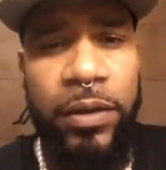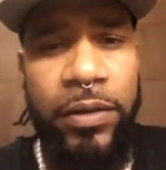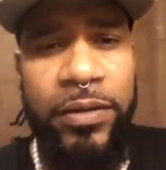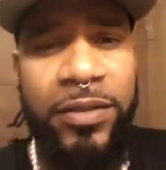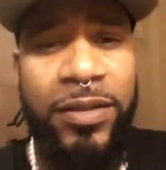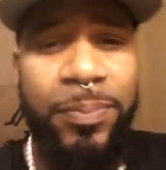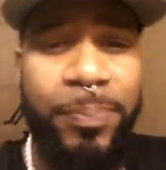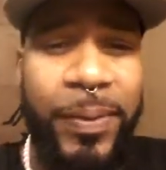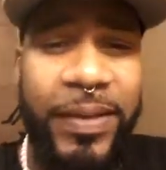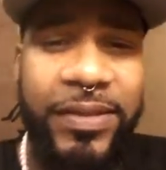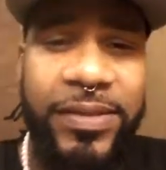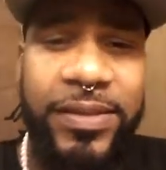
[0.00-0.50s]

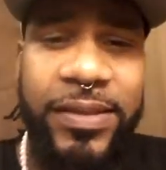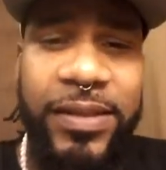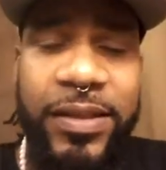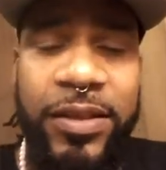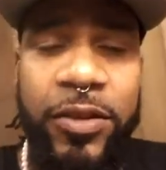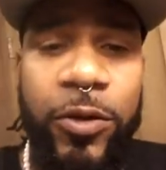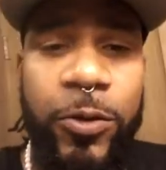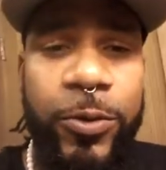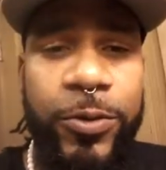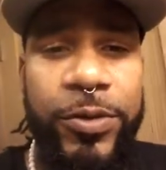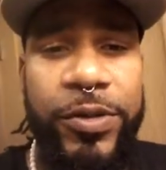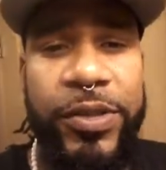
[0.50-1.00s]
especially
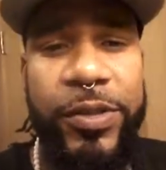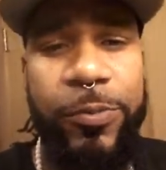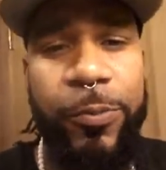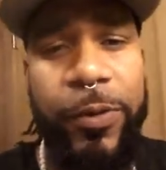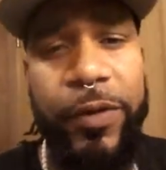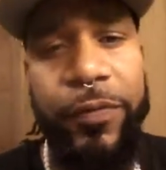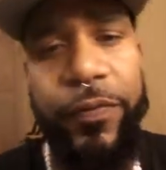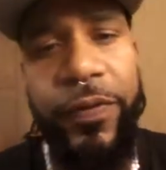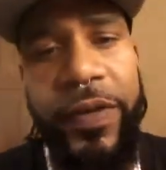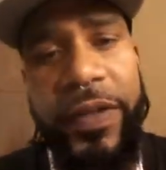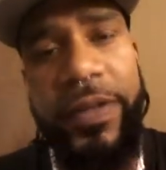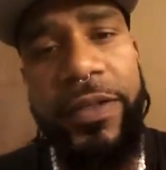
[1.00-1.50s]
those
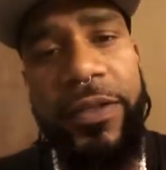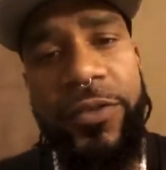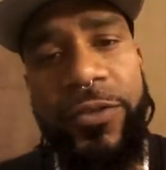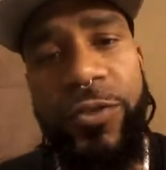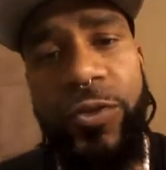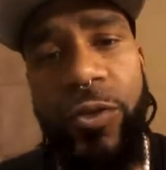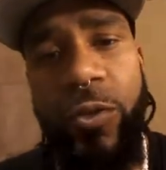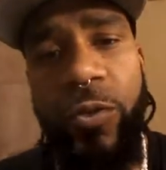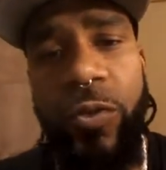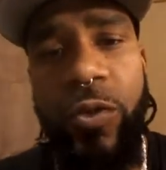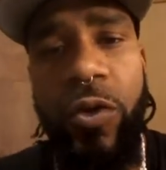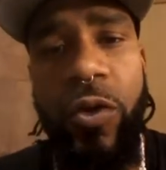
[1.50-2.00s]
within the
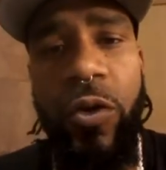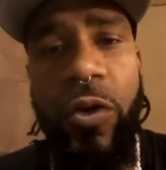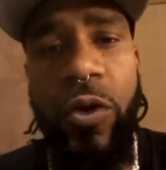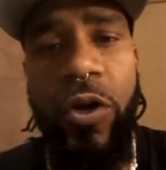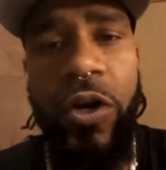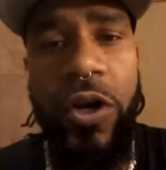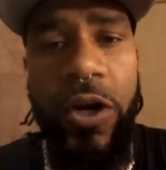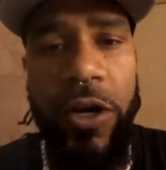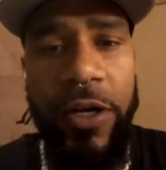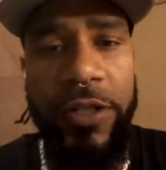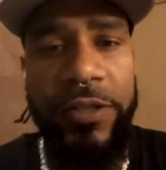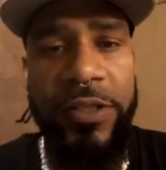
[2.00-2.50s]
so-called
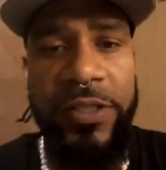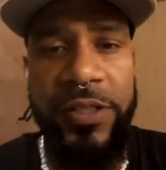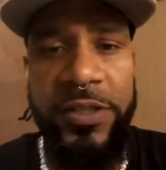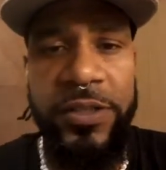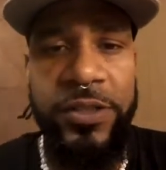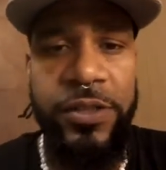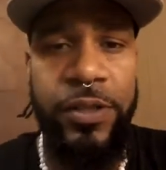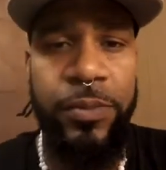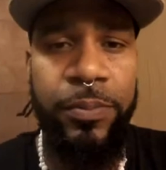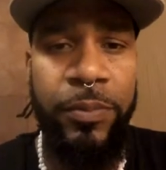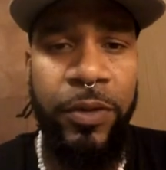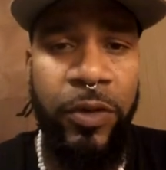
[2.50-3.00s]

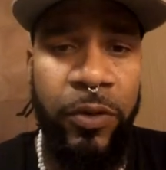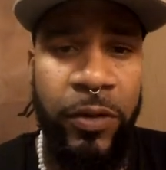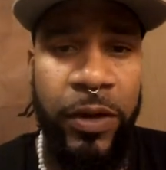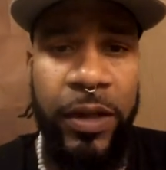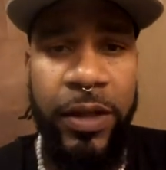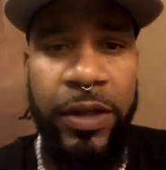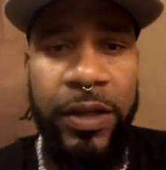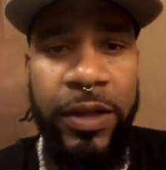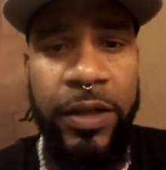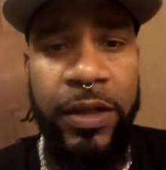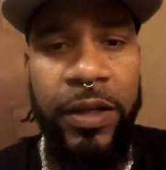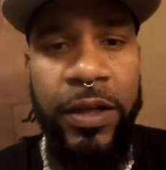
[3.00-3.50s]
conscious
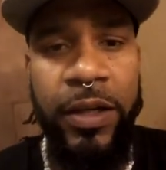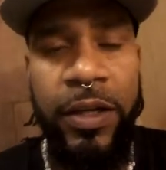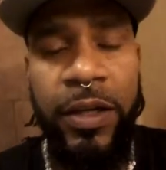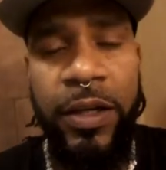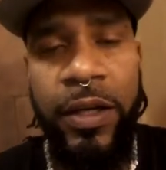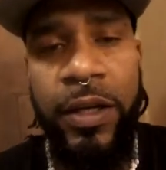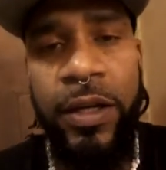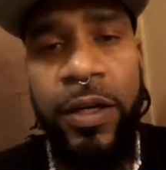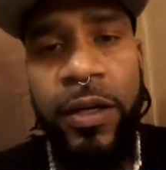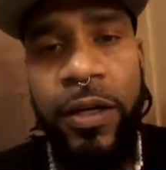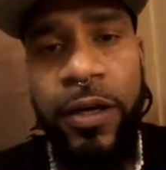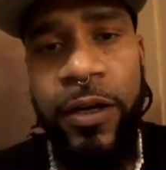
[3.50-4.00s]
community.
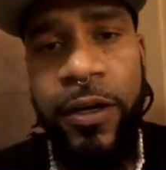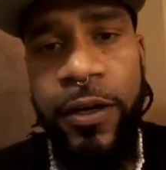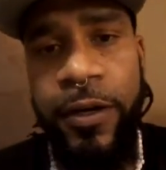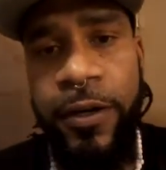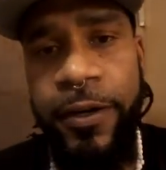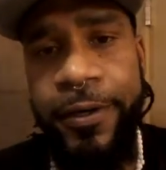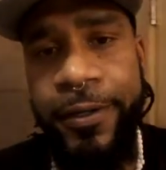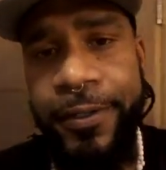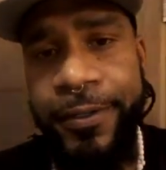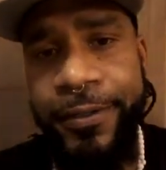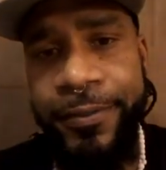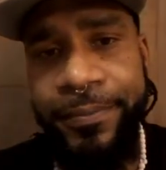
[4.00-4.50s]

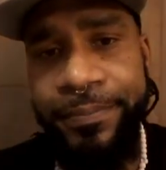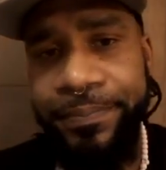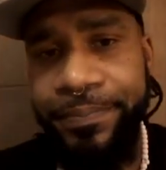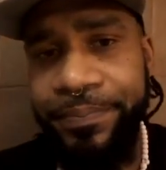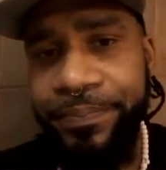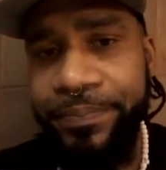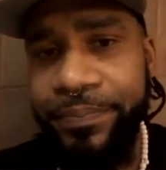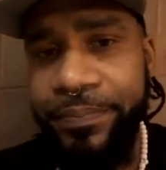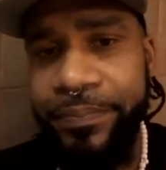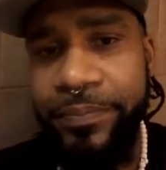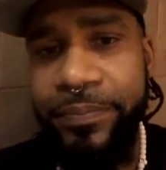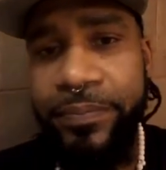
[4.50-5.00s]

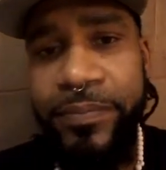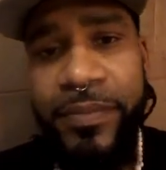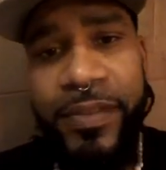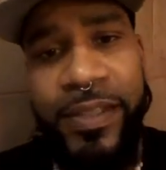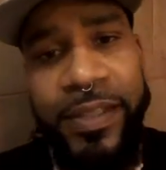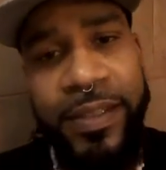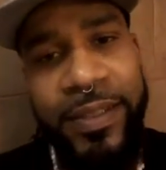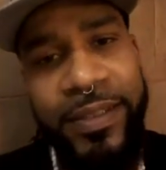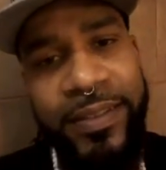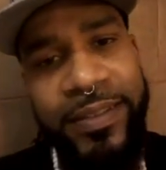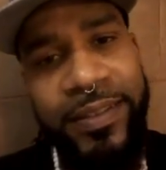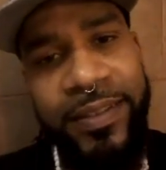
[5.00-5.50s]

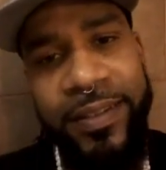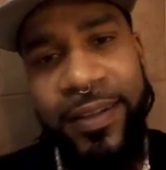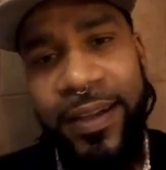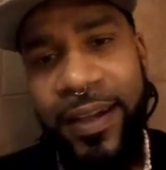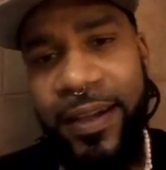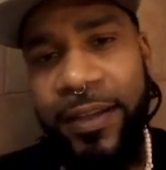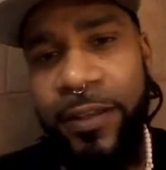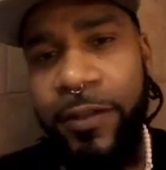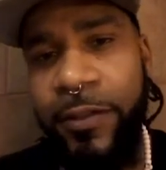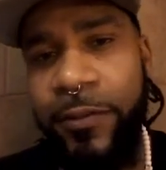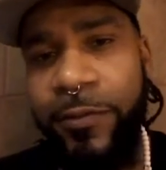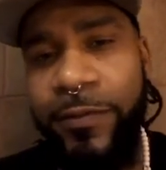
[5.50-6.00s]
There's a
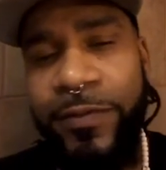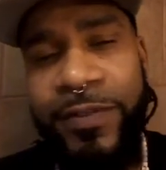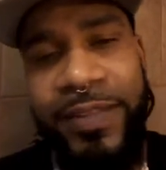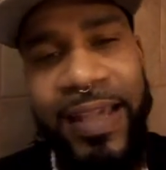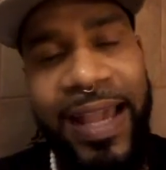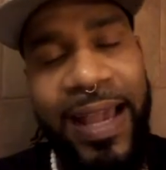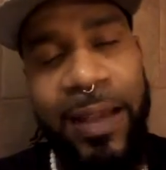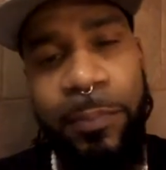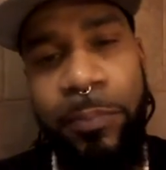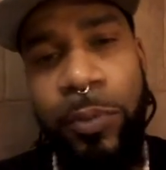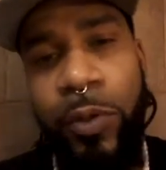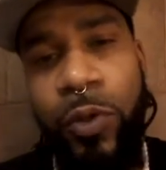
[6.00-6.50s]
lot of
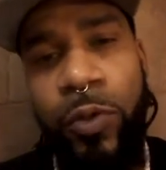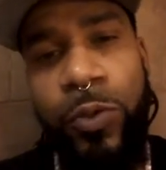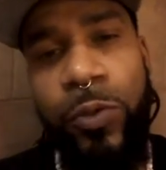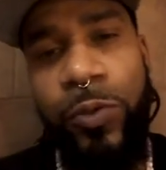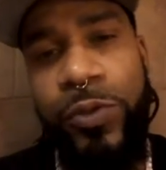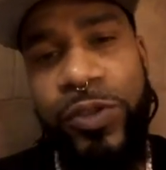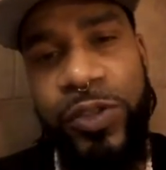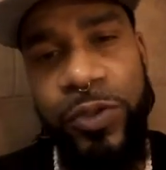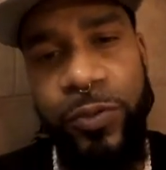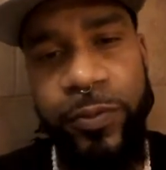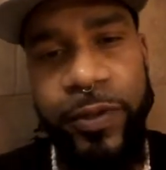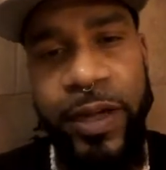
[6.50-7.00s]
taboo
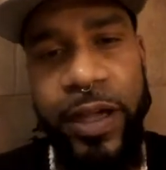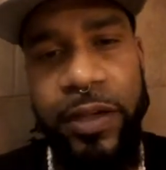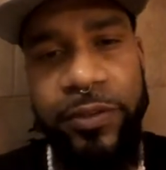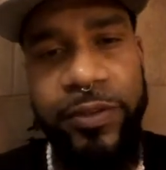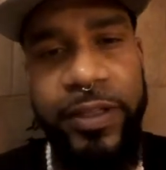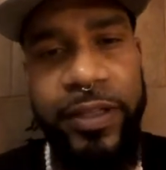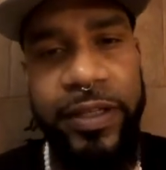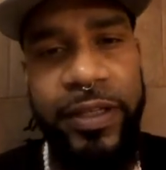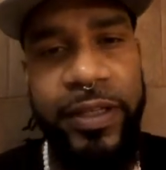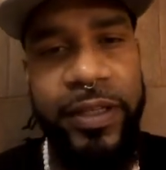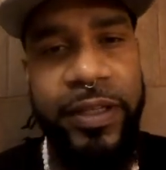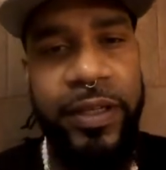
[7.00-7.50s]

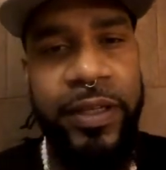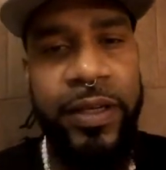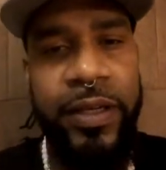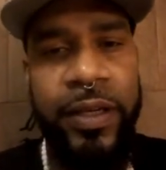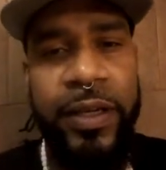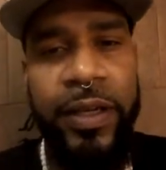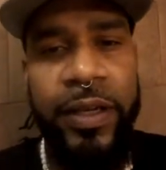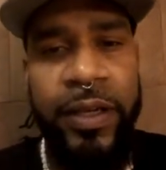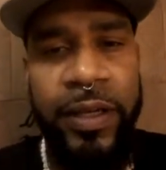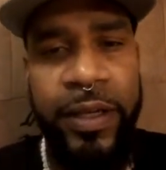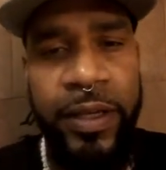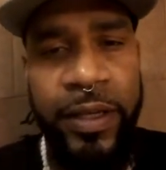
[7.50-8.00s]
surrounding it,
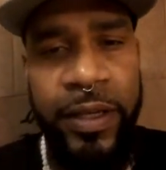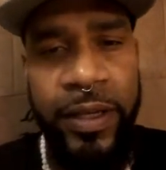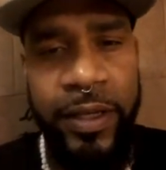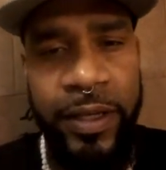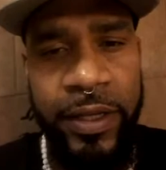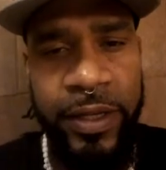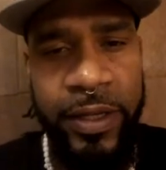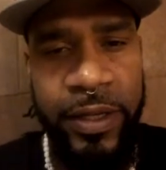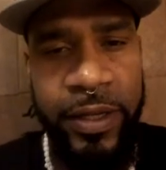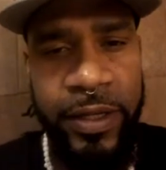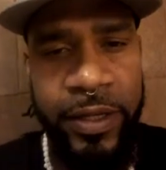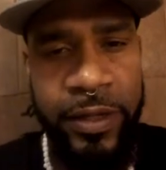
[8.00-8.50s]

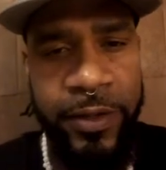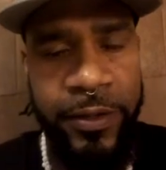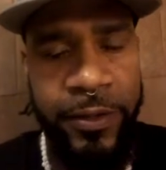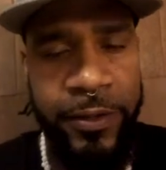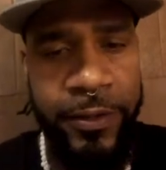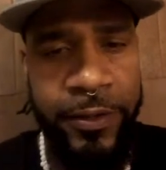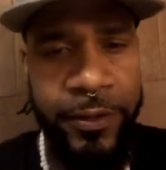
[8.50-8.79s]
and